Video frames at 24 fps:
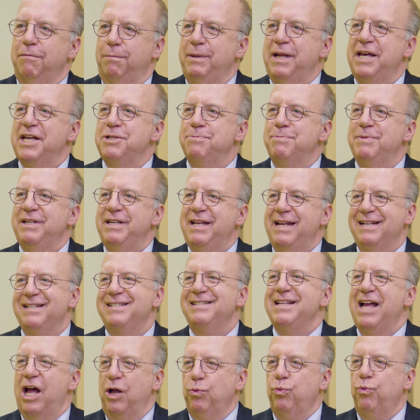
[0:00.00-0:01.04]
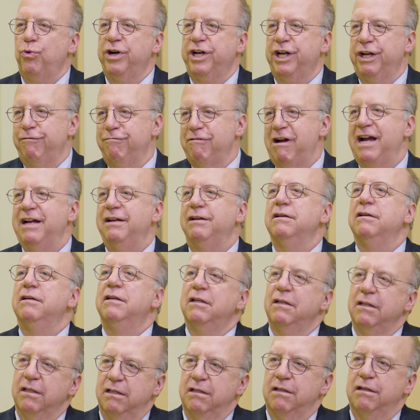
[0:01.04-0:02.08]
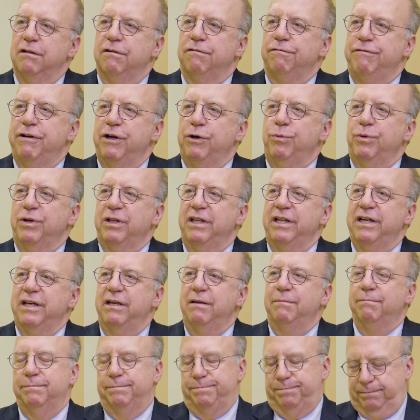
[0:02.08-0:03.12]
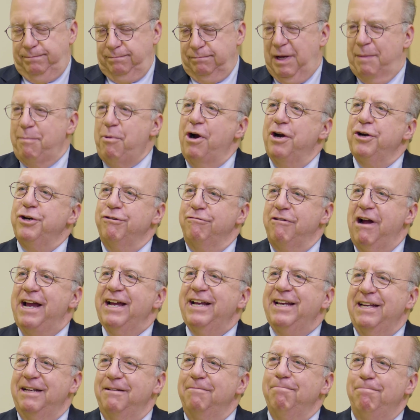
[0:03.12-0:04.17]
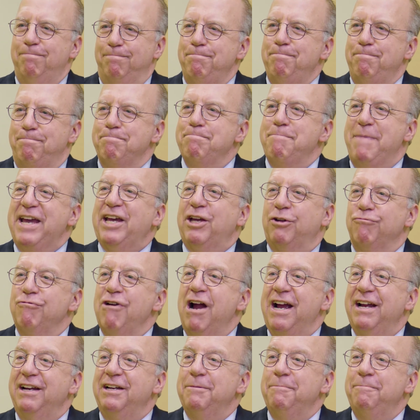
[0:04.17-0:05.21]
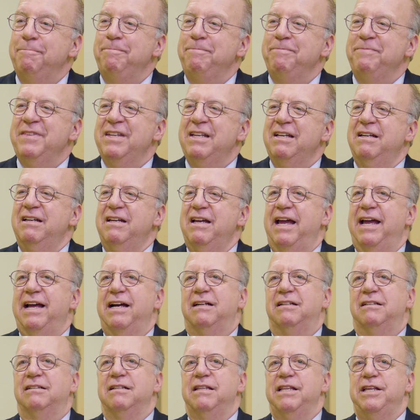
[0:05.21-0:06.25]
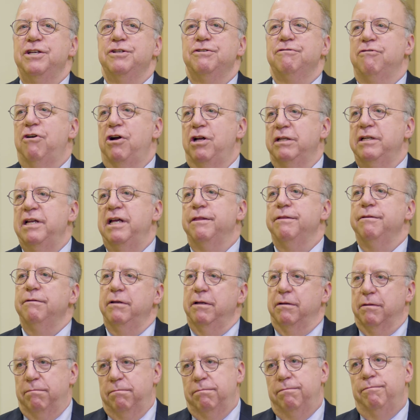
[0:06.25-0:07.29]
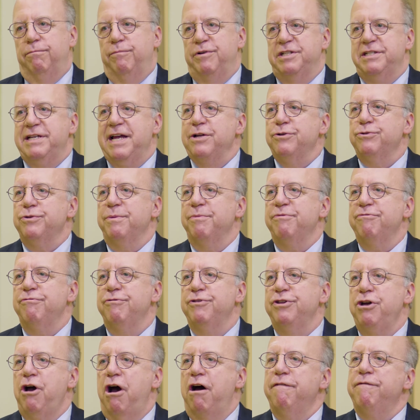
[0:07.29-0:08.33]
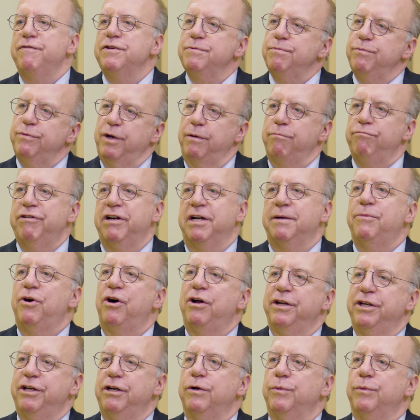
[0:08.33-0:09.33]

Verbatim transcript: replacement and it's not working right, frequently my partner or I can make it right. And these are all done, you know, we schedule them through the office, we'll bring them out